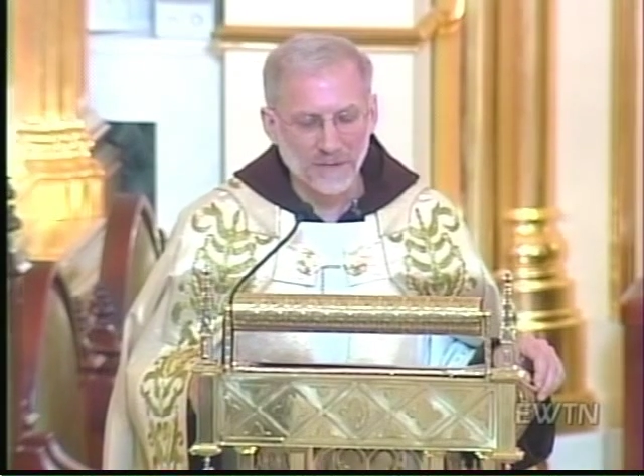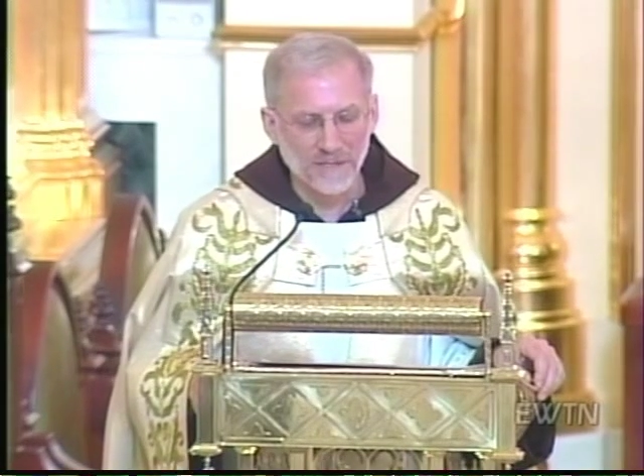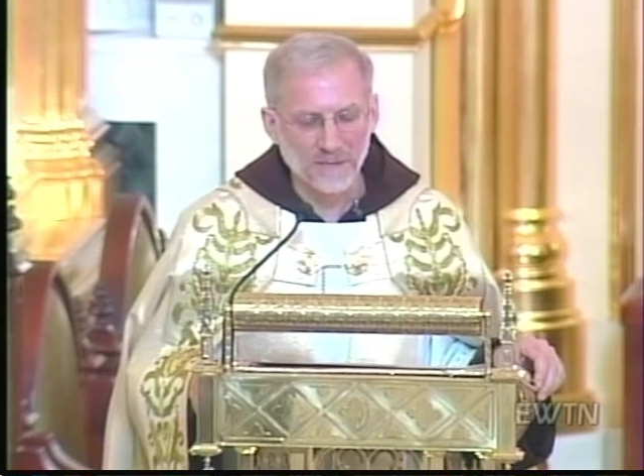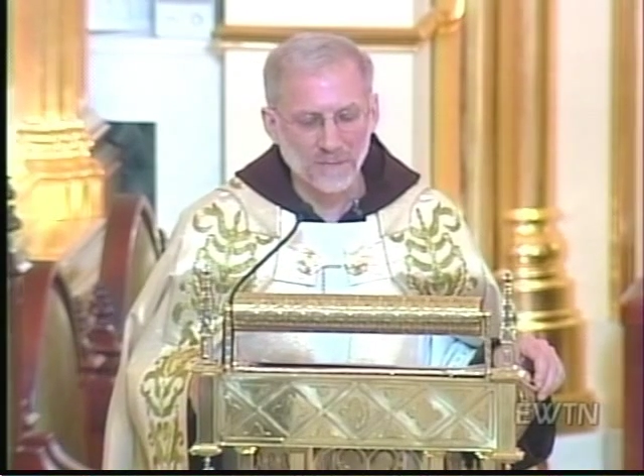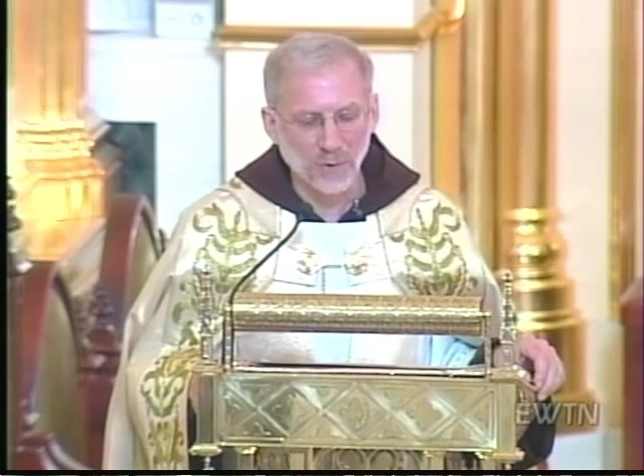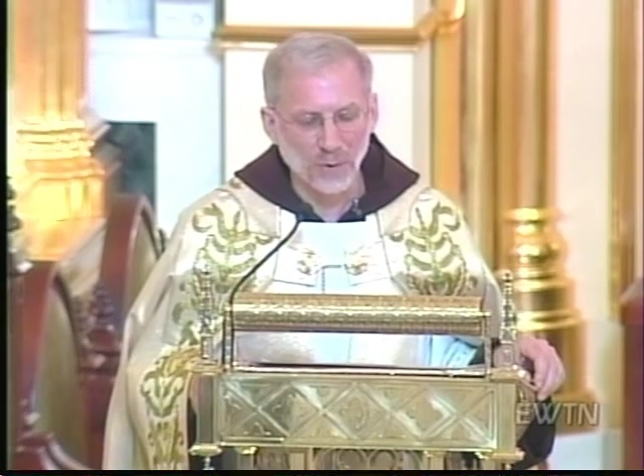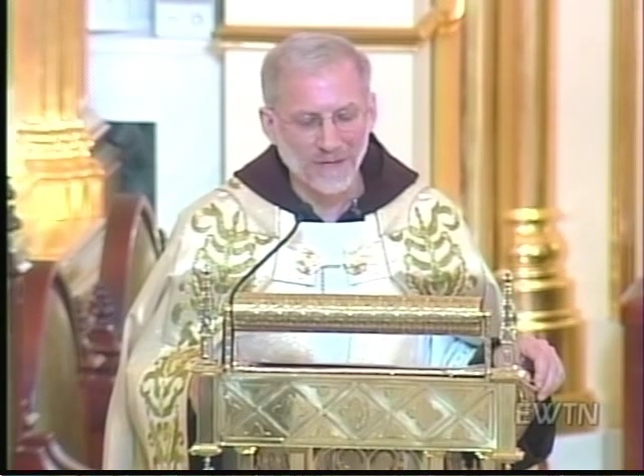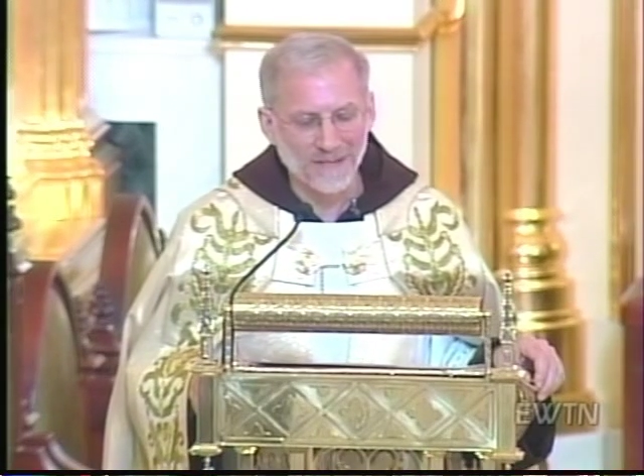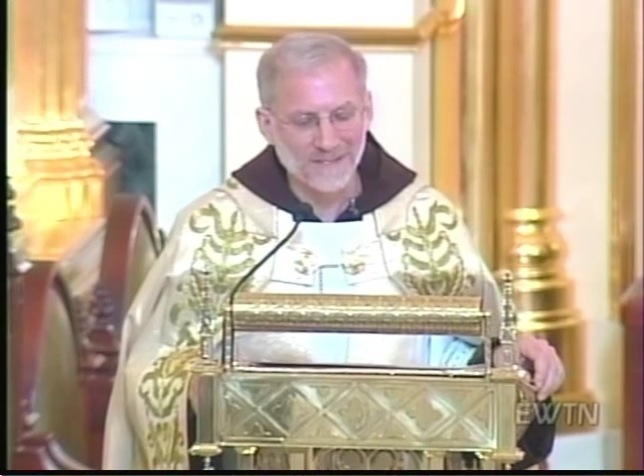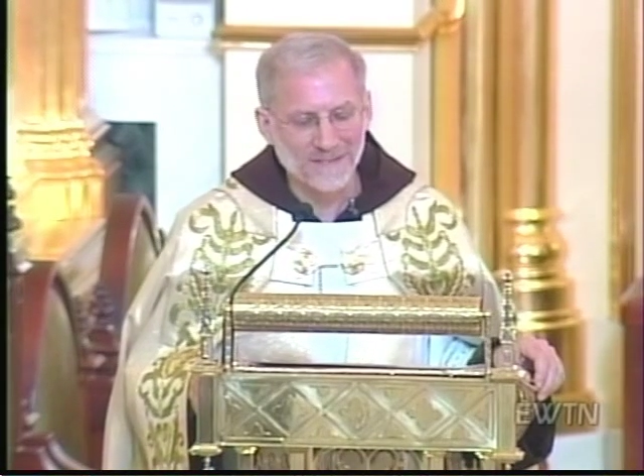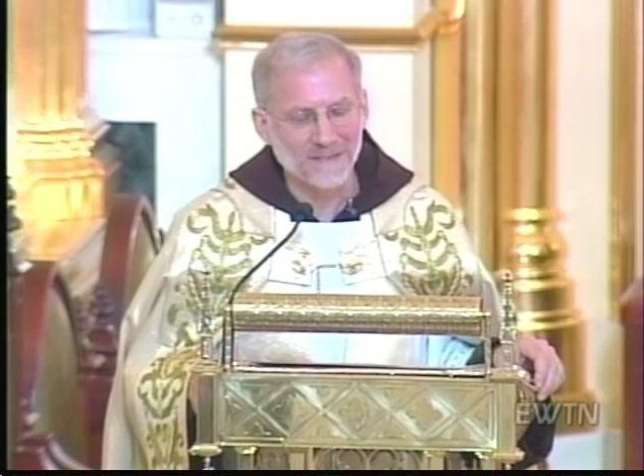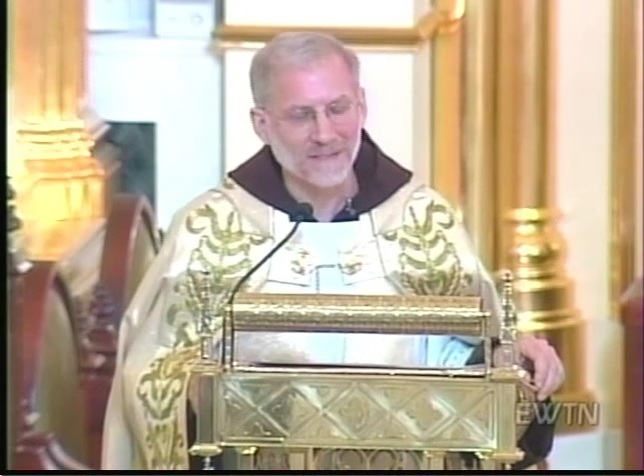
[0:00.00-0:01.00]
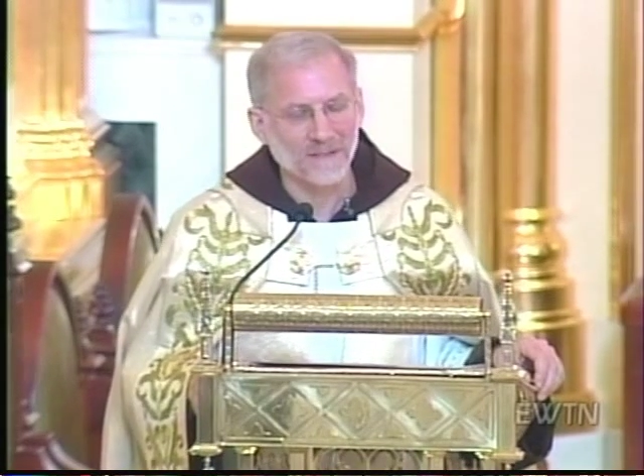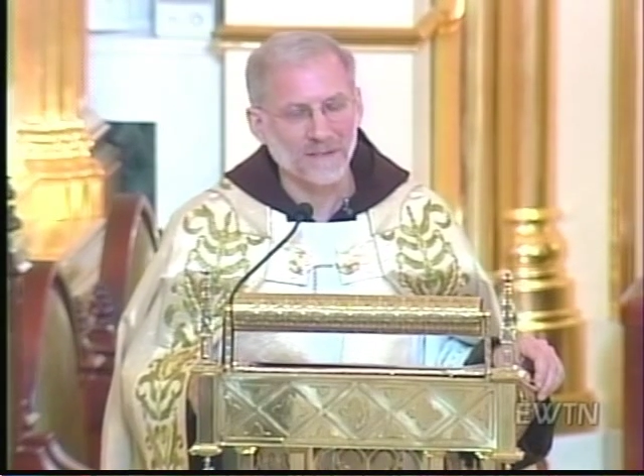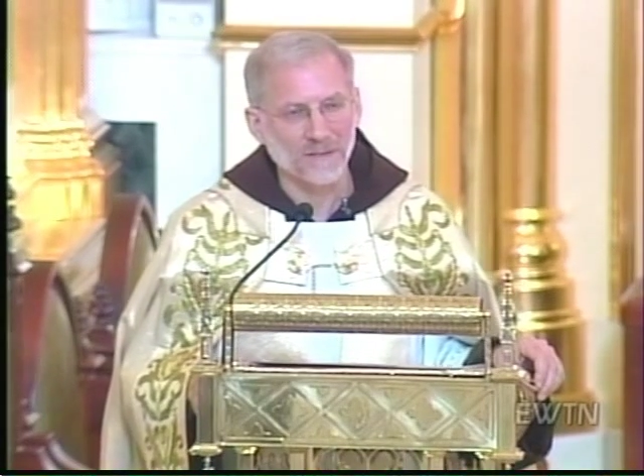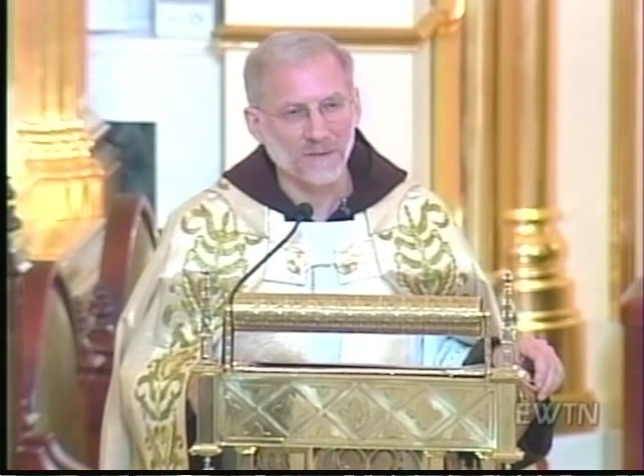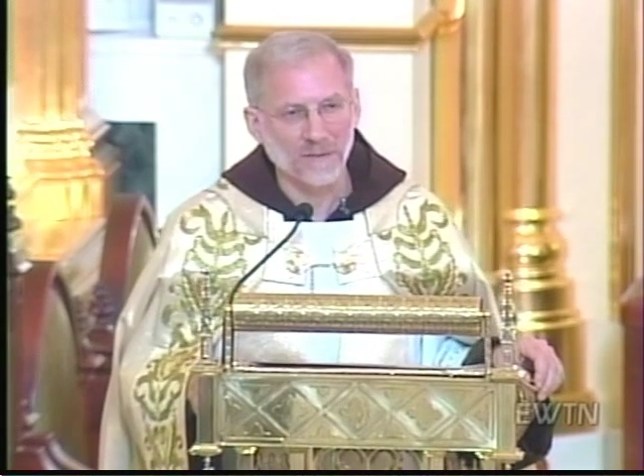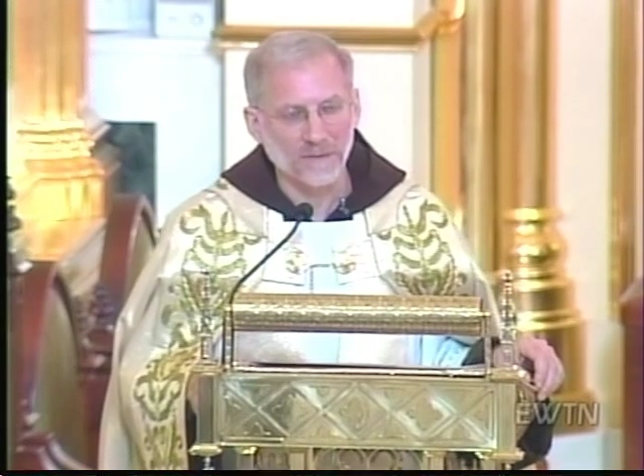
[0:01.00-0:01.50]
him, wrote an
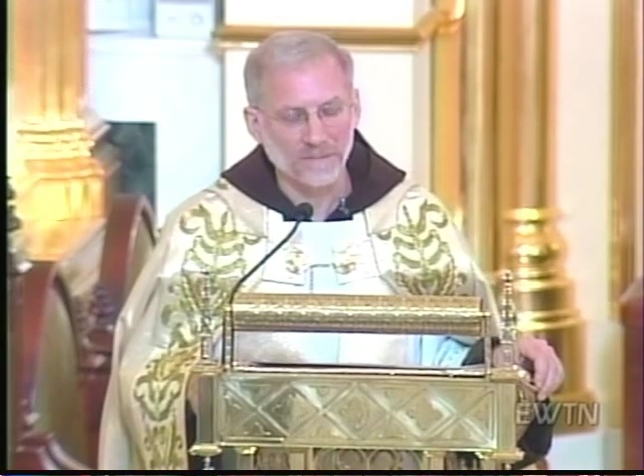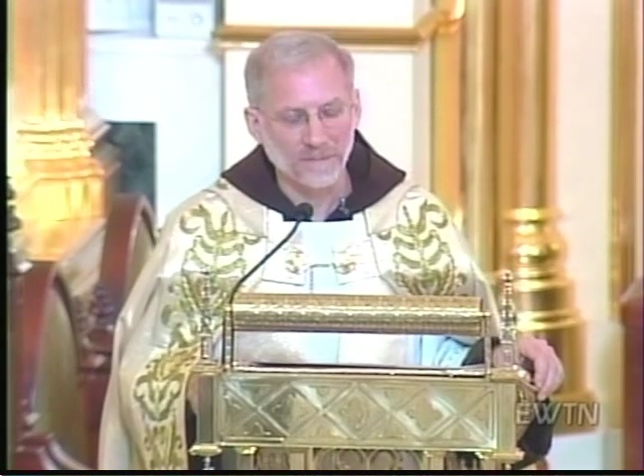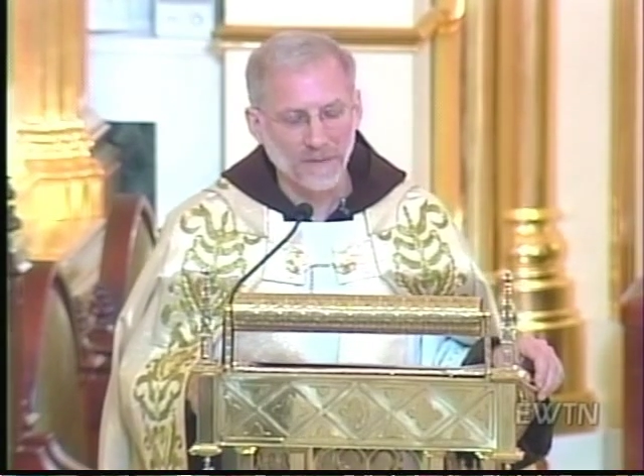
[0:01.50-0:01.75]
encyclical,